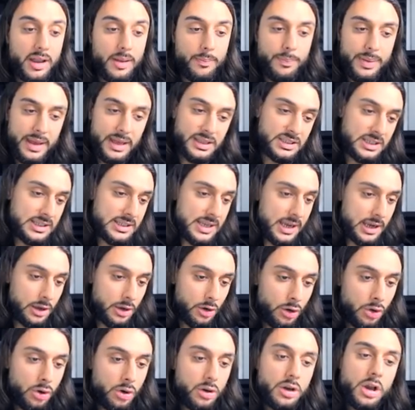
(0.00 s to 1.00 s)
can basically take a
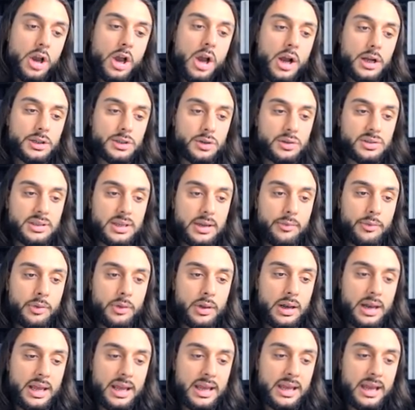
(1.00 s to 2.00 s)
look. So I sent him the
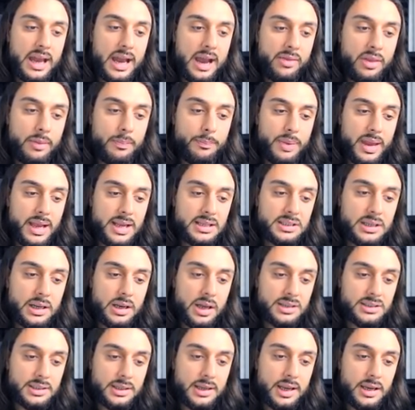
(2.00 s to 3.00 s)
link and then basically
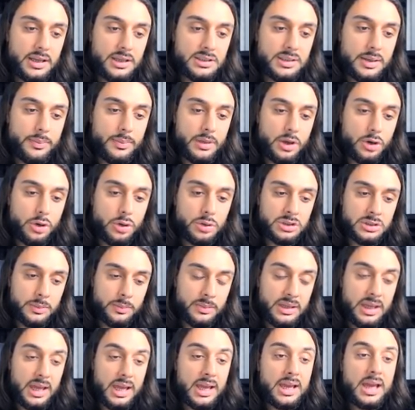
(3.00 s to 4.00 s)
I said, can you send me a
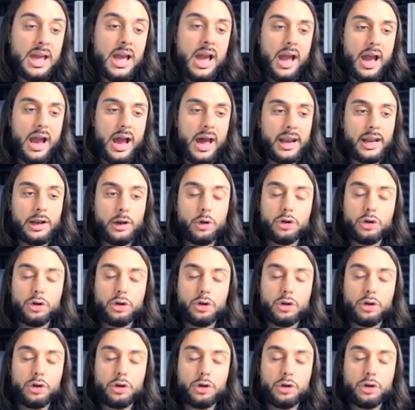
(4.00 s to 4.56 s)
custom gig? And it